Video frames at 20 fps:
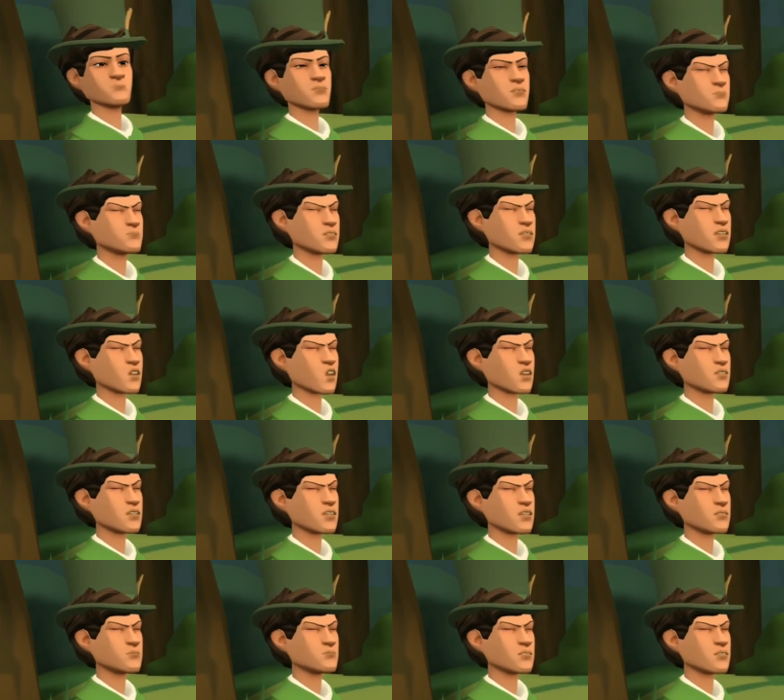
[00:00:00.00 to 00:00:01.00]
It was
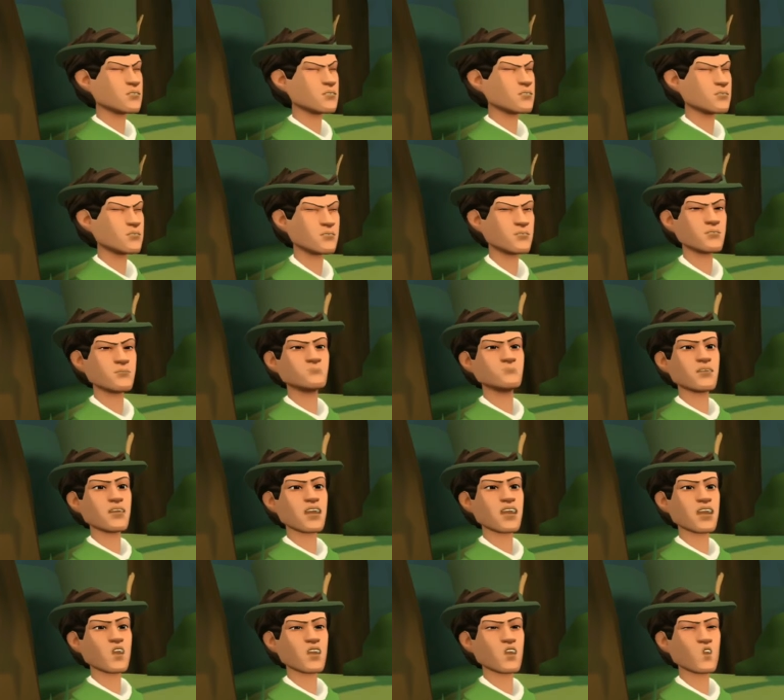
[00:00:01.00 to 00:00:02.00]
said
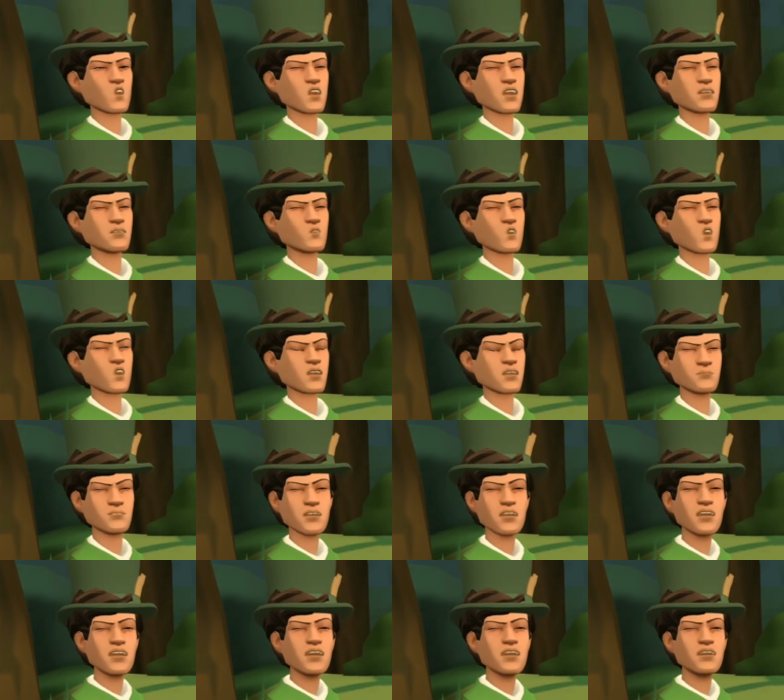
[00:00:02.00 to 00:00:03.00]
that whoever
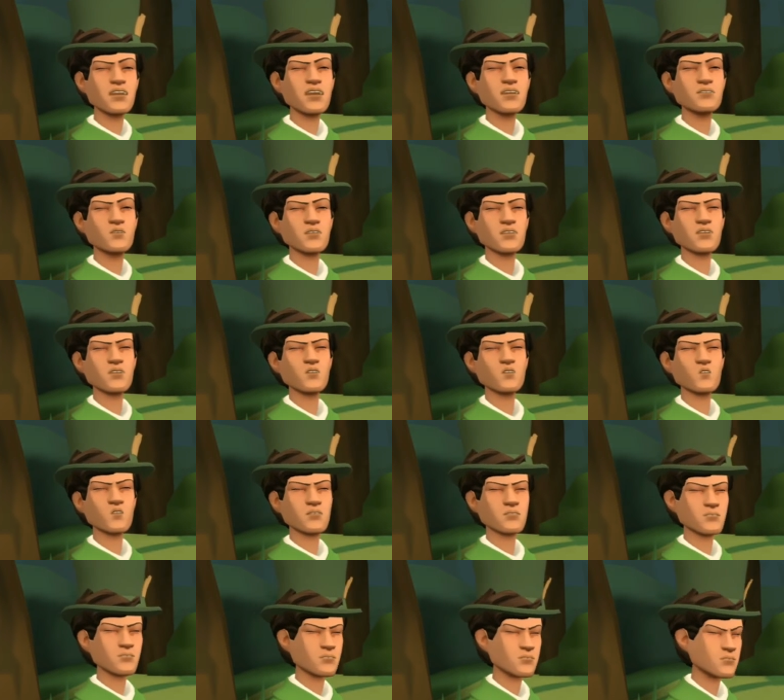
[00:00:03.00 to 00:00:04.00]
entered this
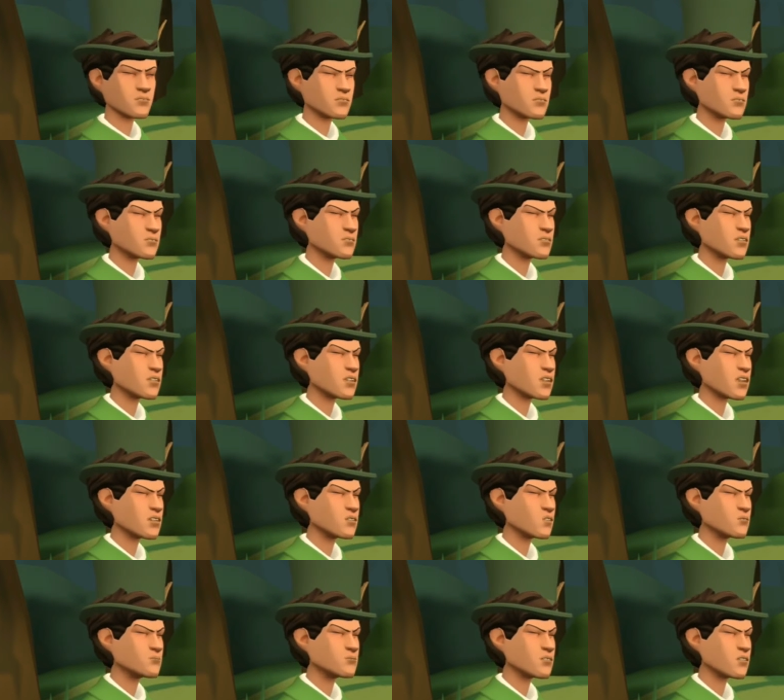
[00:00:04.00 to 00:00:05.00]
forest feel
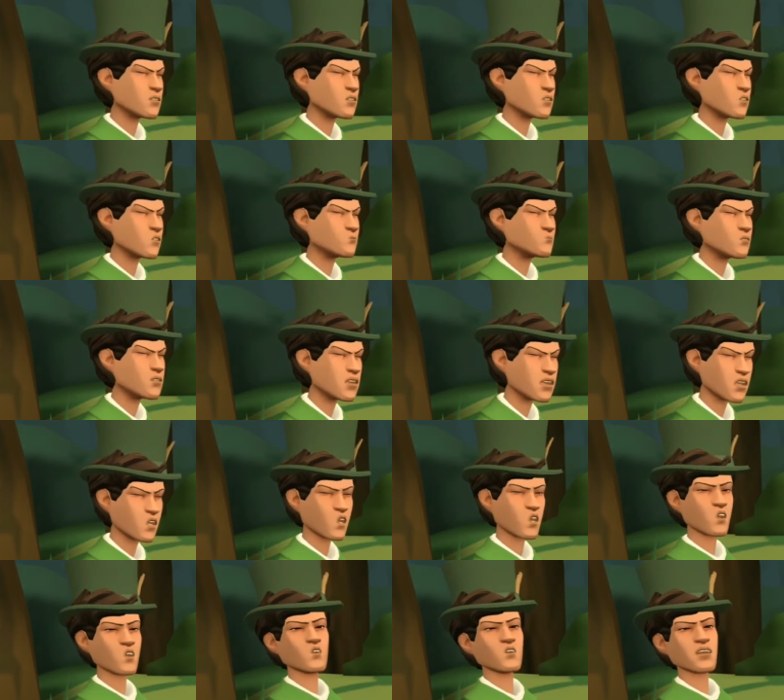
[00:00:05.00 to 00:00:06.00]
something
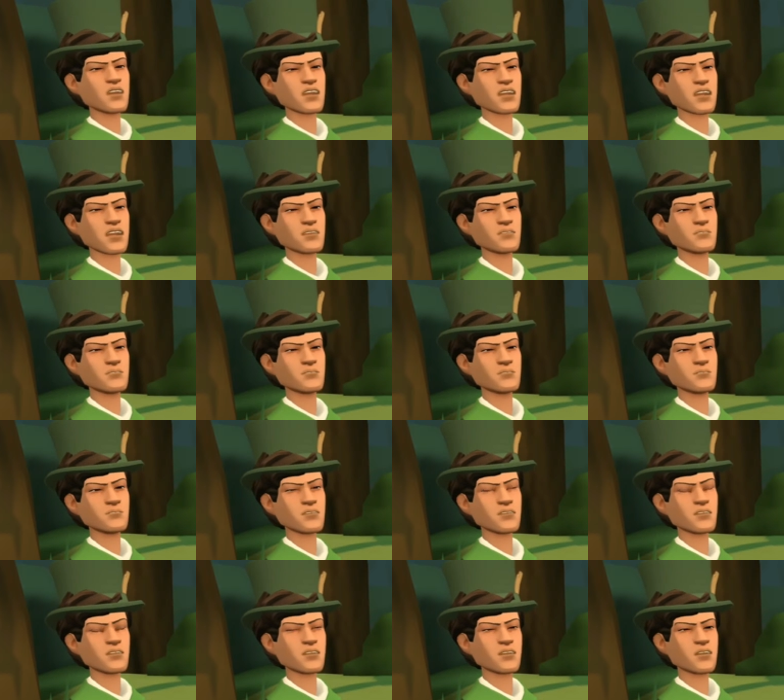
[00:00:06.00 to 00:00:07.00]
terrifying,
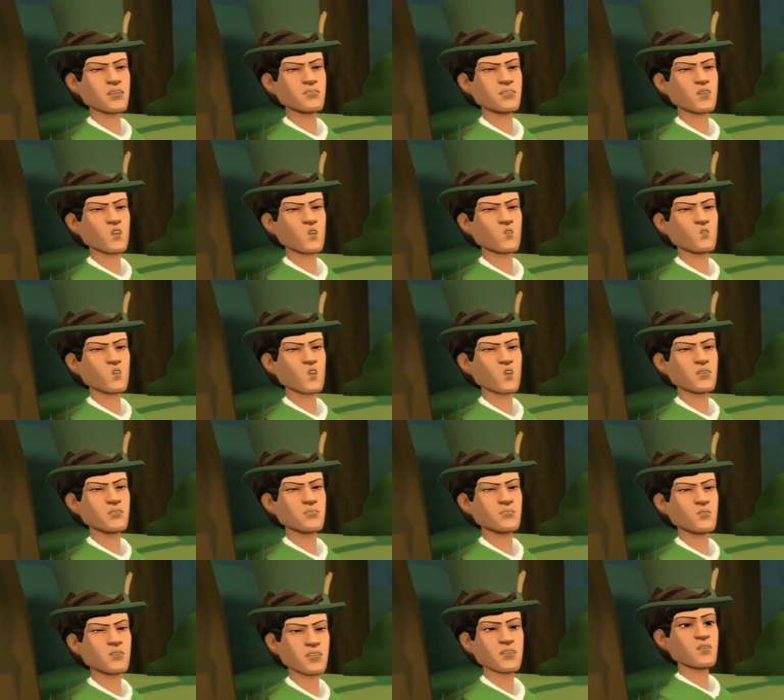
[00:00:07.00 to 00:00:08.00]
as most people
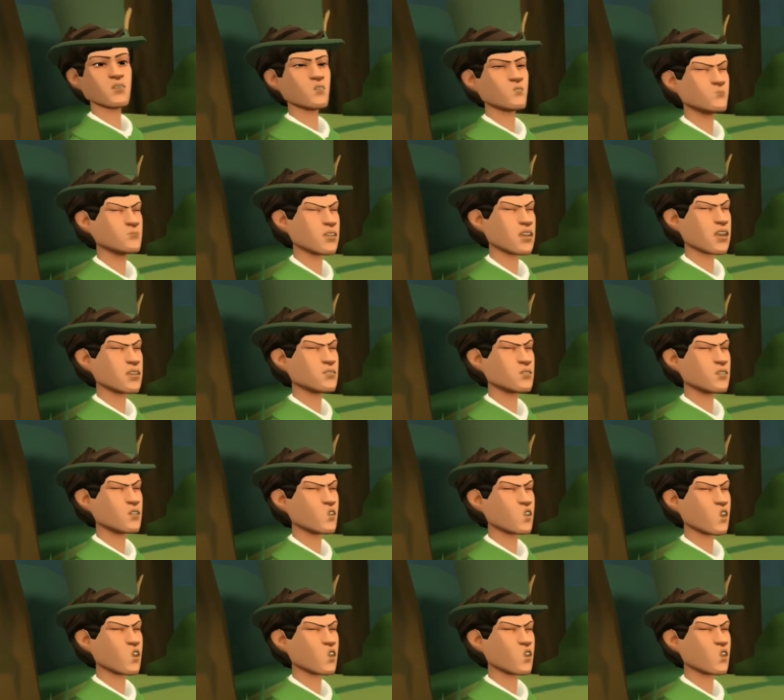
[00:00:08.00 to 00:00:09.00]
who enter this
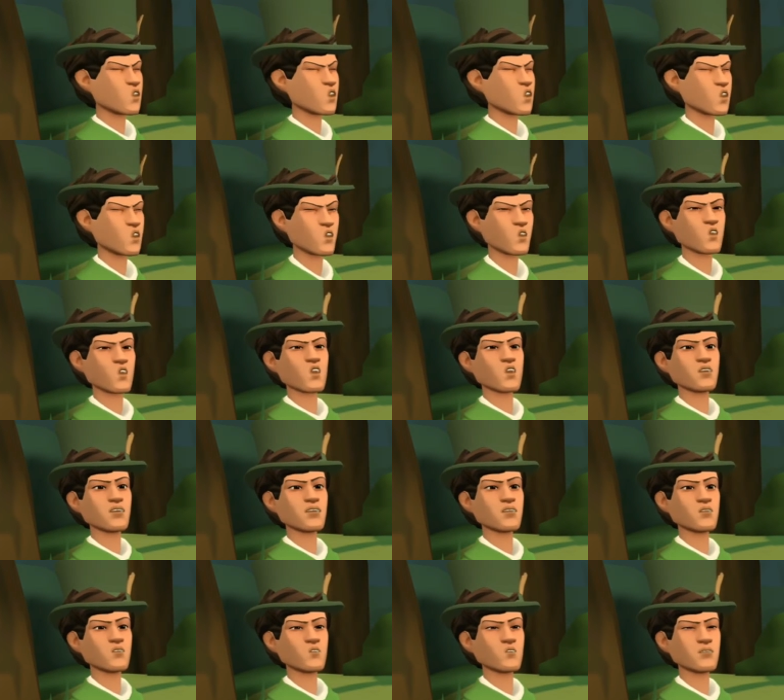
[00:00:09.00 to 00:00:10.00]
part do not
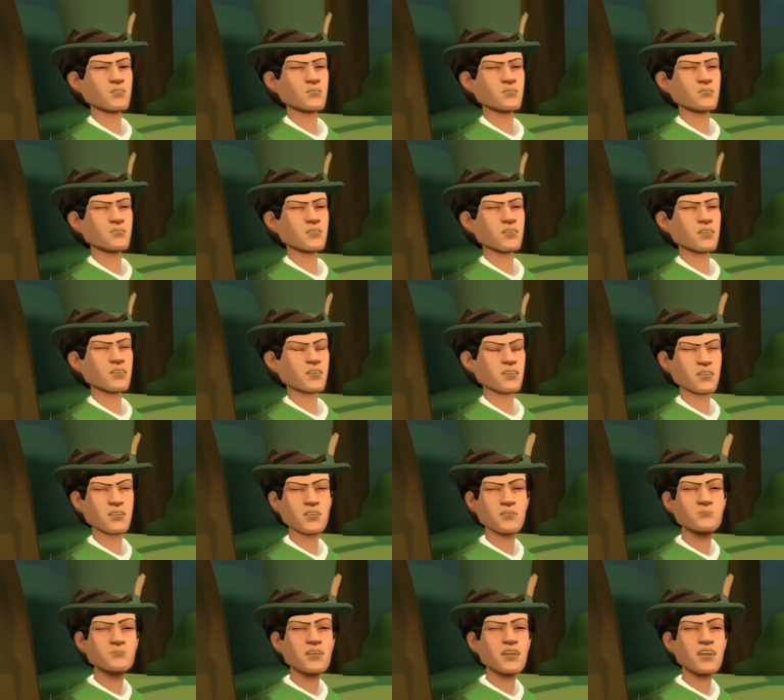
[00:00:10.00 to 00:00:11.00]
remember how
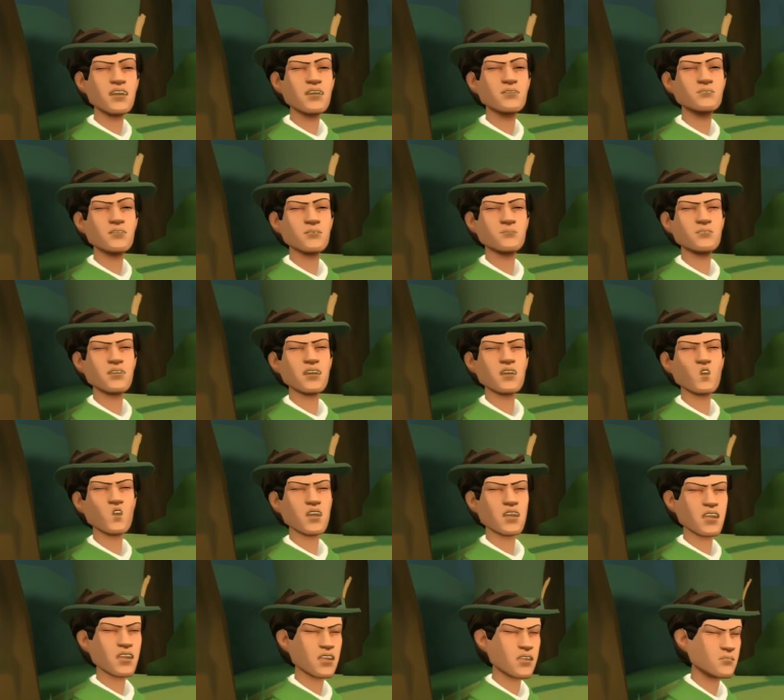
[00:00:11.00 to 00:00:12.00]
they spent their
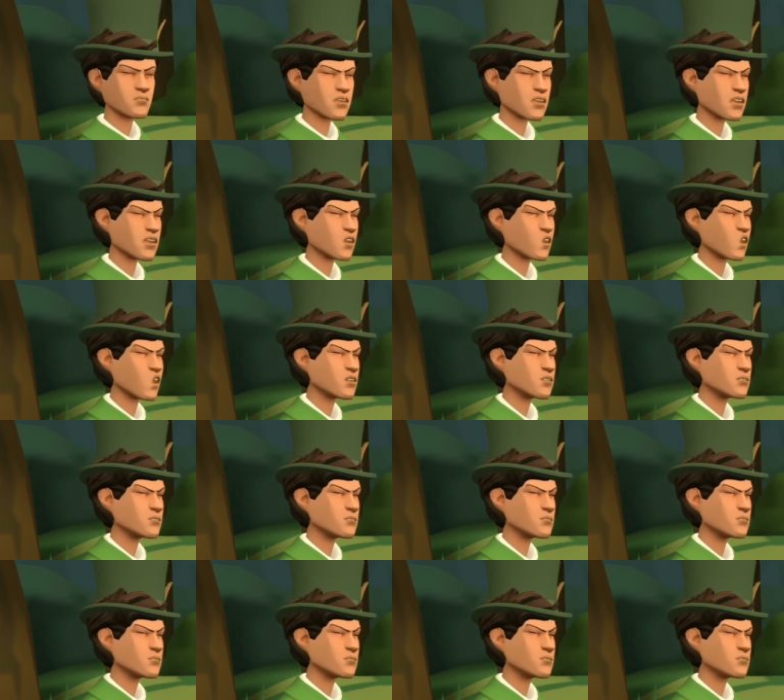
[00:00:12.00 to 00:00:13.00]
time in the forest,
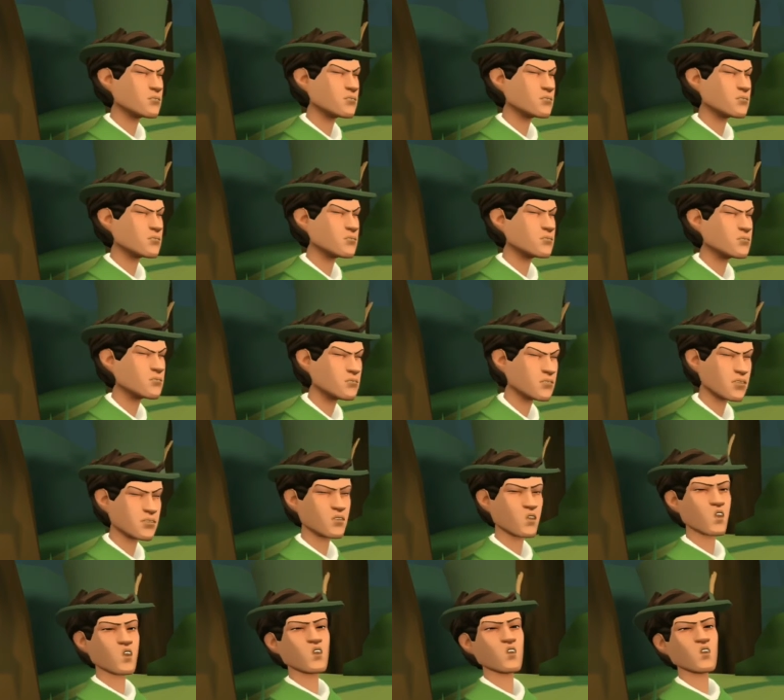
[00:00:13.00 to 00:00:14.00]
and
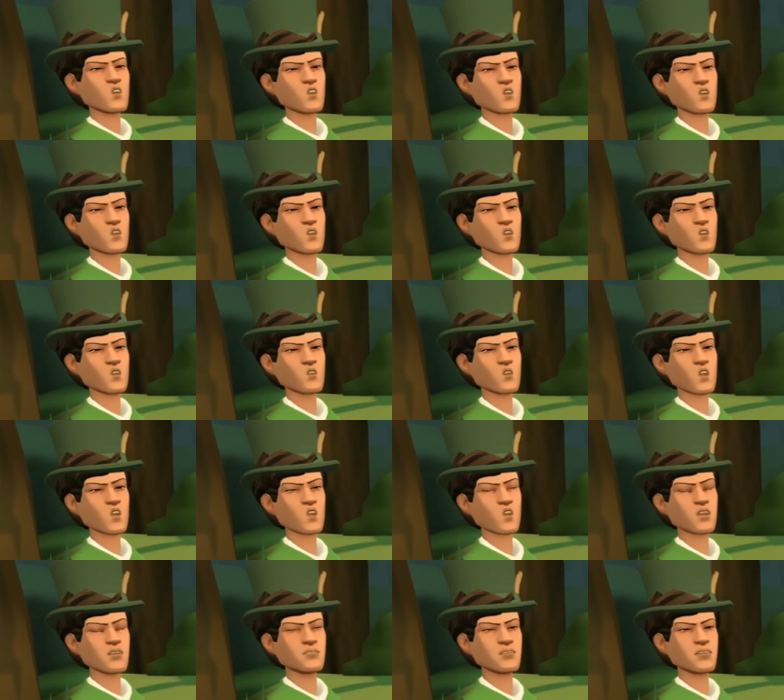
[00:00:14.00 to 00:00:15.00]
some took
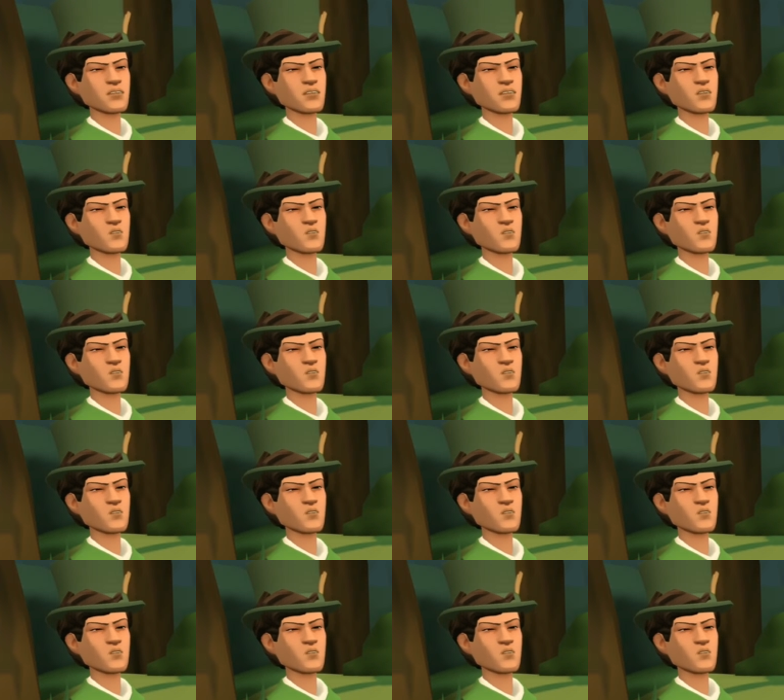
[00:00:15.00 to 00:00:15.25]
pictures of